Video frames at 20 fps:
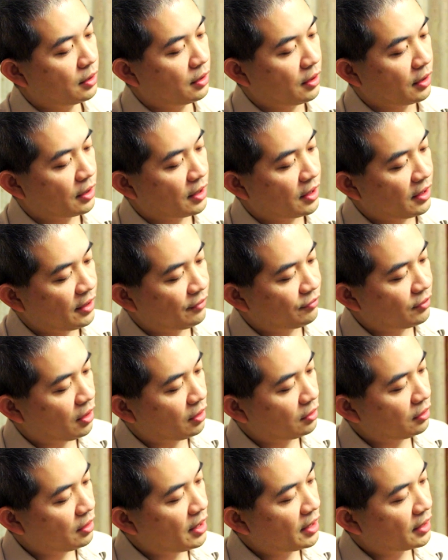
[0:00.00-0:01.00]
You kind of have to
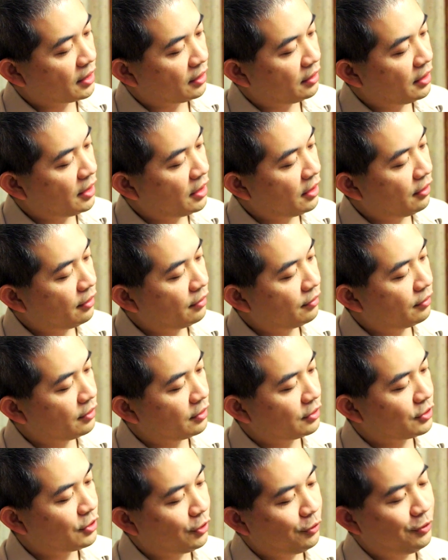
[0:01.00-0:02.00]
unlock it there.
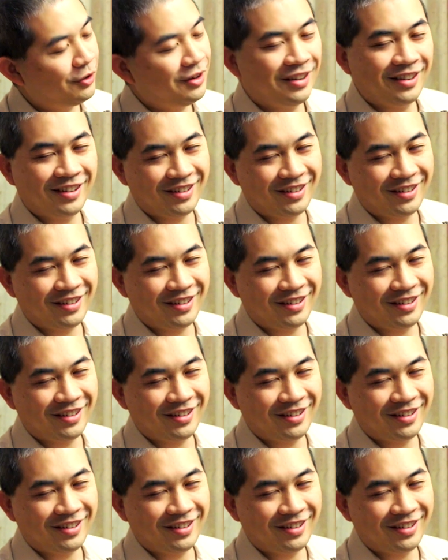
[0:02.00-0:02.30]
So